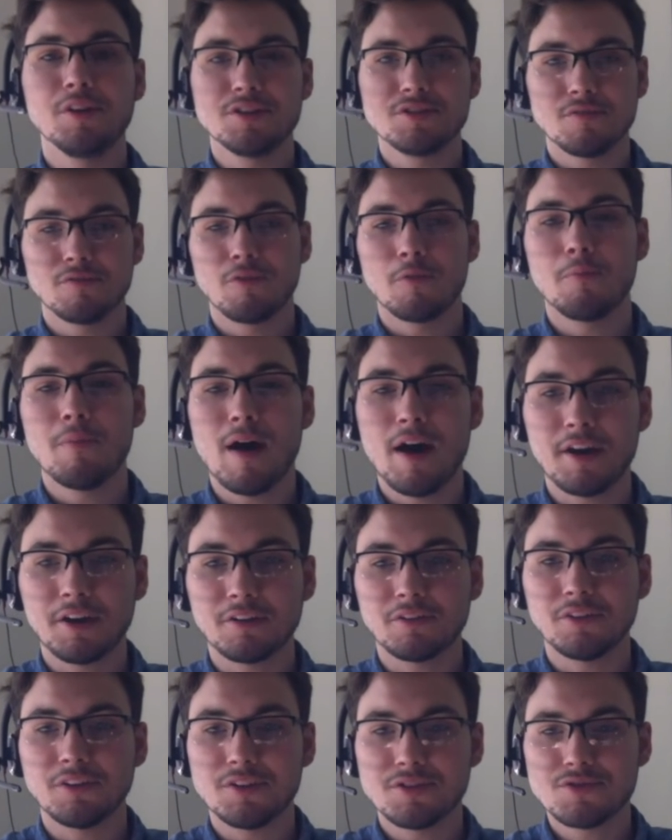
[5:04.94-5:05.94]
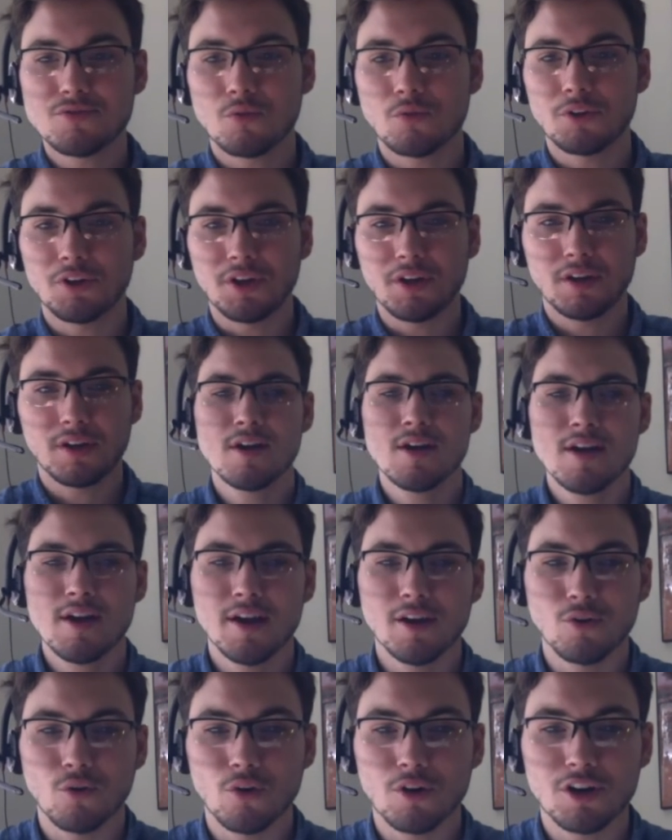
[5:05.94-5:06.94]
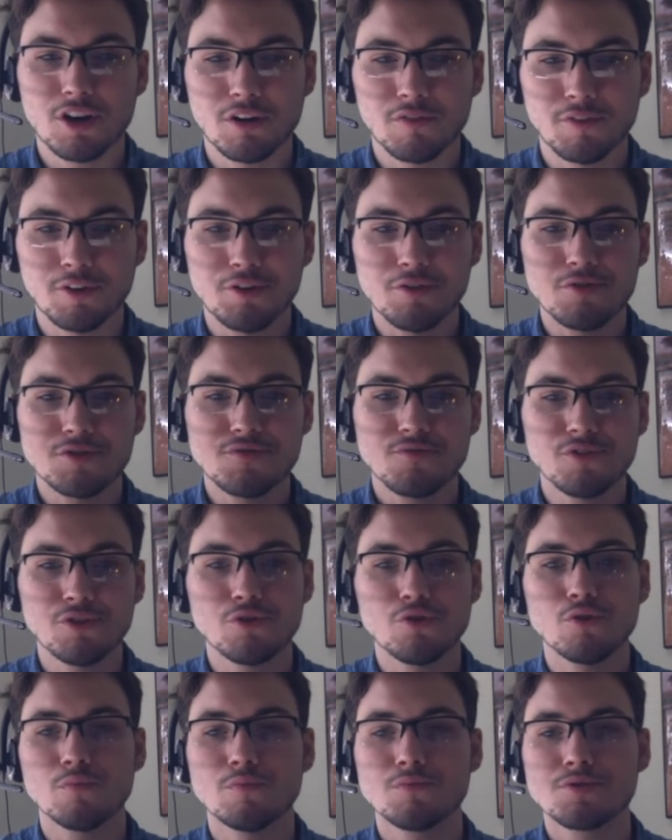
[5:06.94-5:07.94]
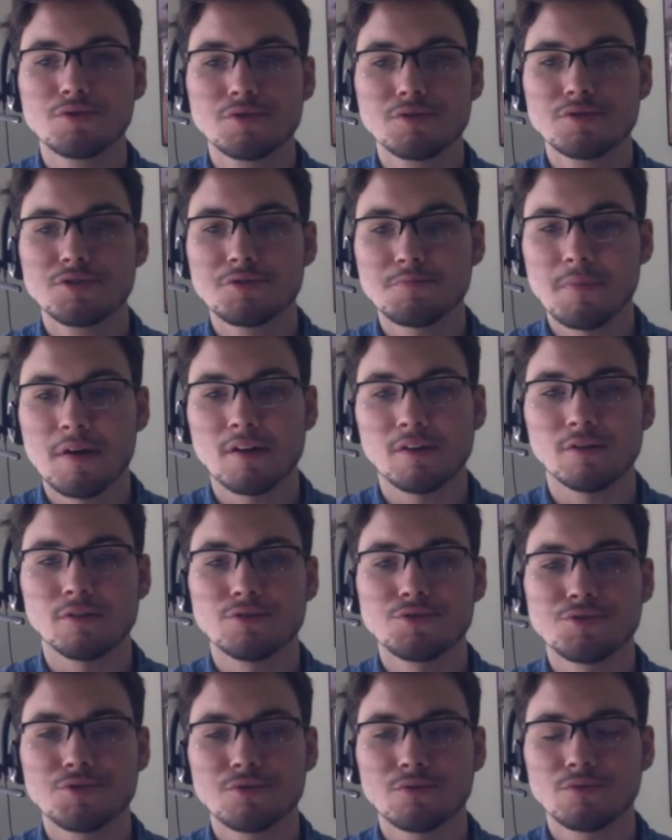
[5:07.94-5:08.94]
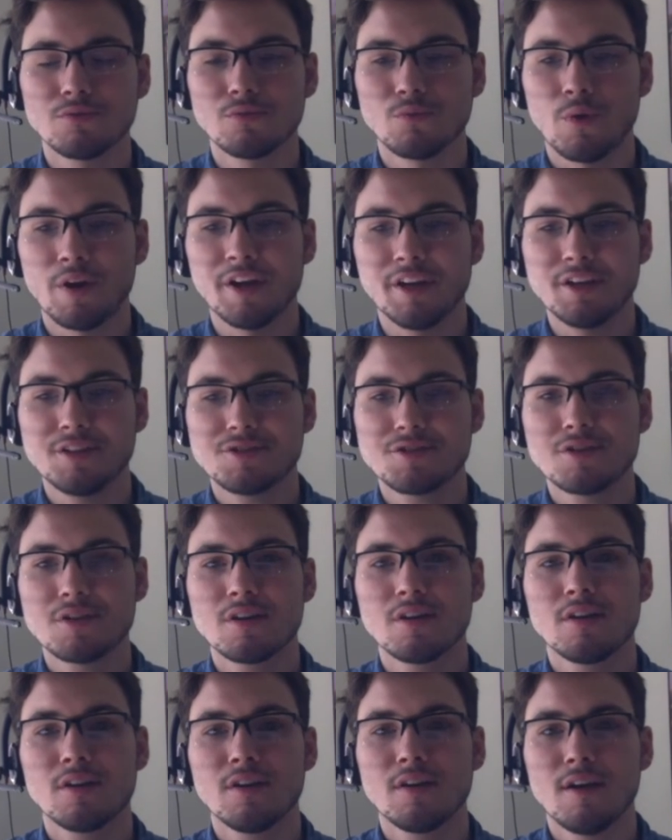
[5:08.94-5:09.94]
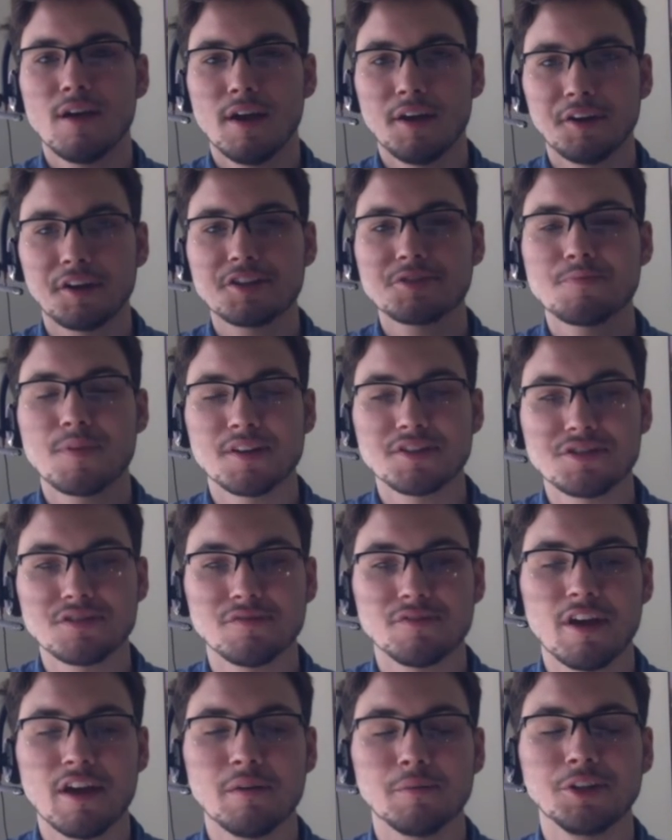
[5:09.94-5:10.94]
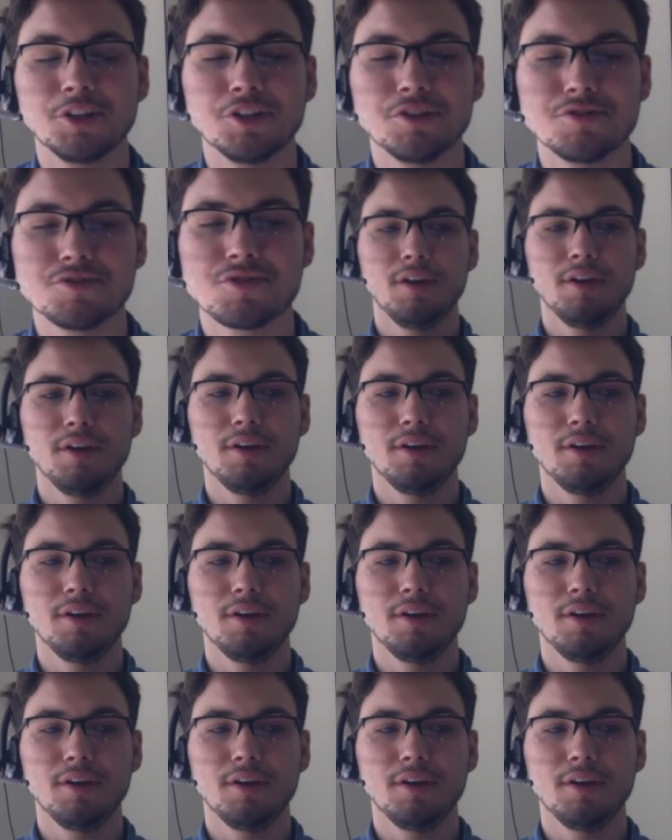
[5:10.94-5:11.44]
of robotically sorting in order to reduce fumes, smells, waste, and expensive damages.